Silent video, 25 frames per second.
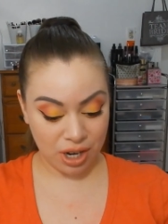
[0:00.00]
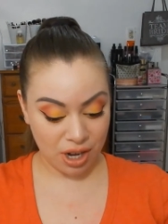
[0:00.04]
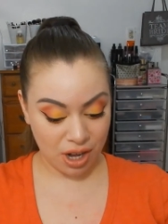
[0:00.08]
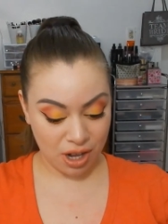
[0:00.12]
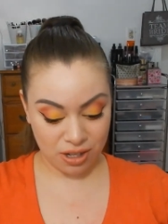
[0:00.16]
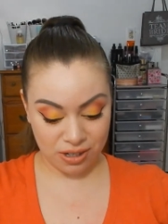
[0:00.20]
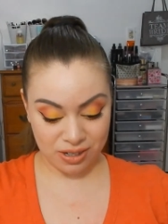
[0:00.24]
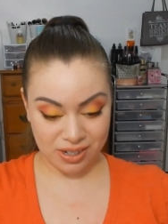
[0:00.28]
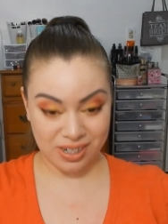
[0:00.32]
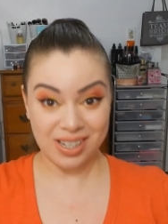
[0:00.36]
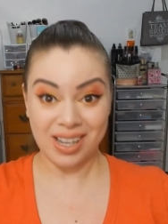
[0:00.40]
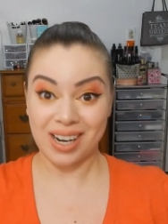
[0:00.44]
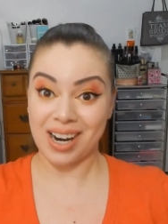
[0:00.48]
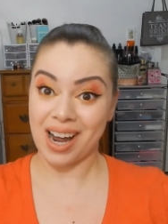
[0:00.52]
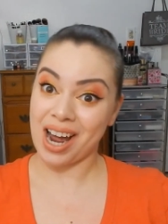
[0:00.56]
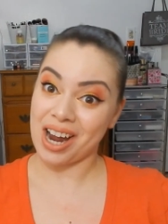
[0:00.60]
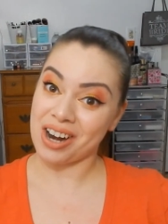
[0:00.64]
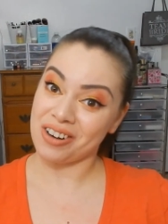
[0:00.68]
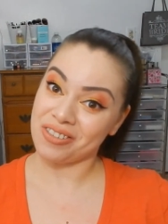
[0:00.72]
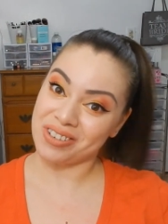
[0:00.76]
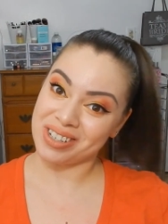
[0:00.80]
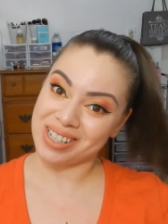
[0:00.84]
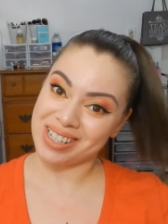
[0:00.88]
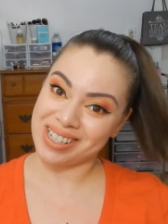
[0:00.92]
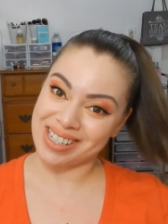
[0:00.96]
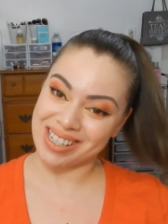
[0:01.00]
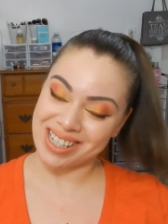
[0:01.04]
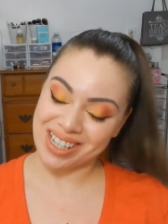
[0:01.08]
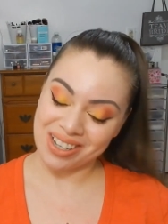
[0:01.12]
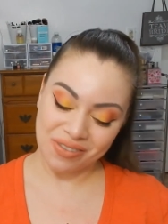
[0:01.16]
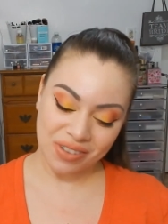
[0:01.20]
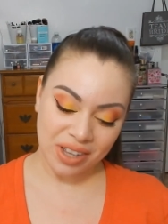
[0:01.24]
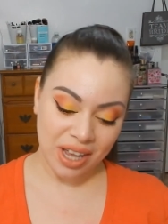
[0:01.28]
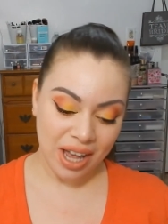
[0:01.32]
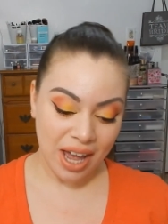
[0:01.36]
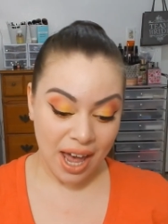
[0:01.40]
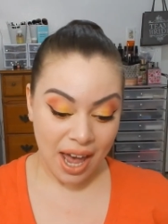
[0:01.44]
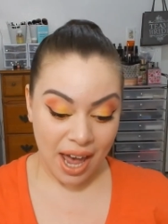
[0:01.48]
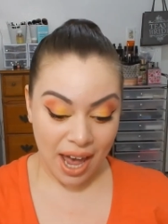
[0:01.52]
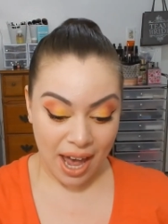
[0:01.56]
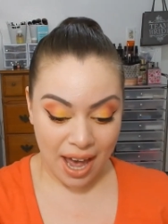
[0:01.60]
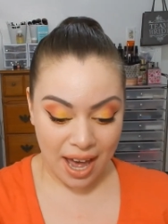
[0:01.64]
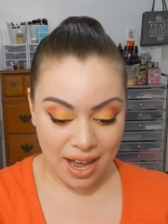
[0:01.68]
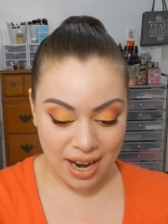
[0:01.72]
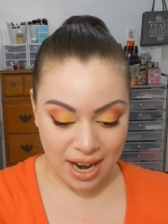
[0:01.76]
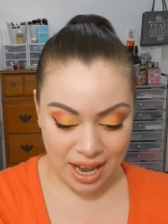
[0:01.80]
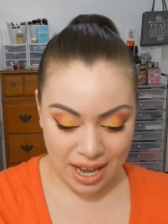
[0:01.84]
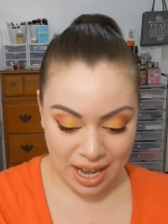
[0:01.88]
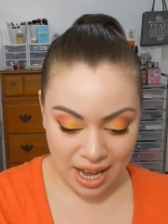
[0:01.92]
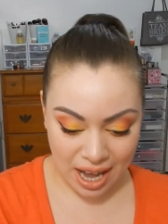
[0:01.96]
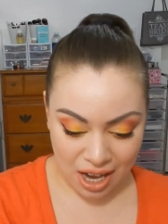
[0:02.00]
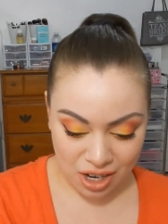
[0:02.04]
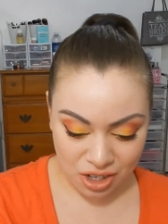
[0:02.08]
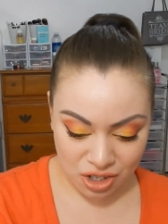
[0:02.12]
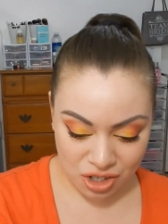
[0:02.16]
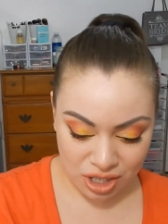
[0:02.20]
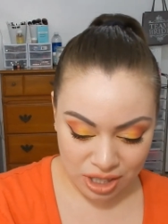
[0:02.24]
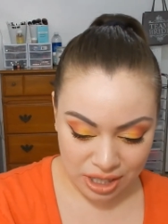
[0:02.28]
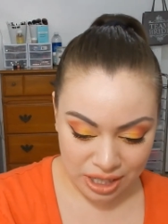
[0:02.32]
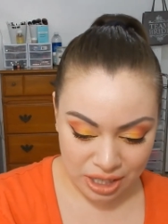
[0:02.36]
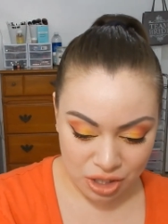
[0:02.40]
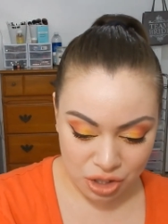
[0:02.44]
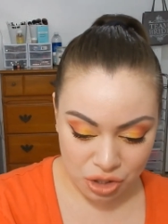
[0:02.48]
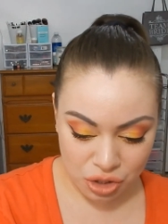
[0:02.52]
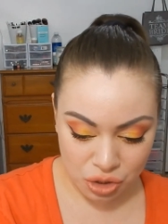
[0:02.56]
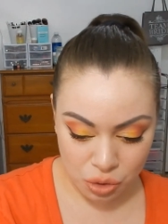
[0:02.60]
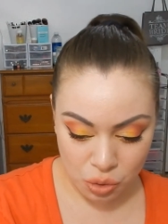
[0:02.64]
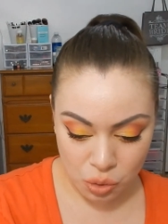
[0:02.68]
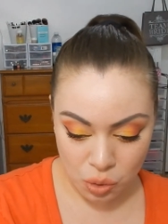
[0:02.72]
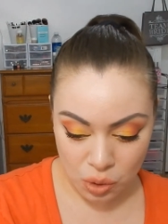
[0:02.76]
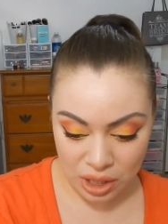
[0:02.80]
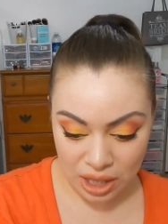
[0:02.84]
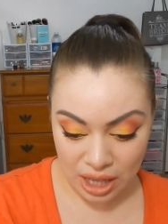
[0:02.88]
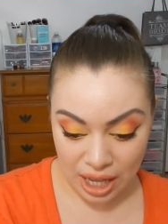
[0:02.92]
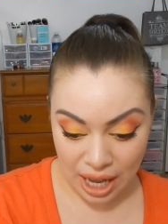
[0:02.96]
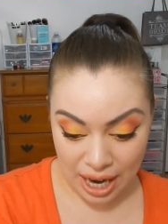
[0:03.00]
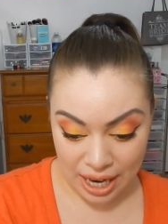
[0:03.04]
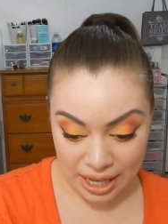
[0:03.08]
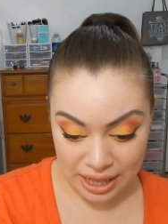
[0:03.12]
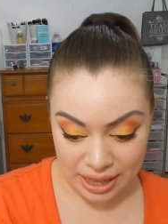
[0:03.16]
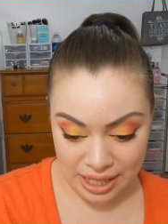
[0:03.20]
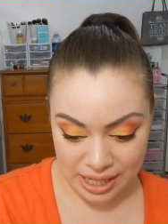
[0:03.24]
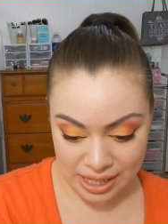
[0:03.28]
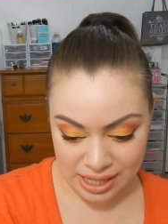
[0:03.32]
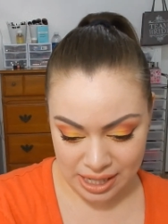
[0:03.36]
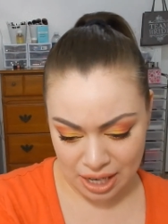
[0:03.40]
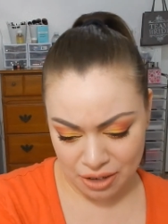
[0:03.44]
colors that I received and I actually do like this.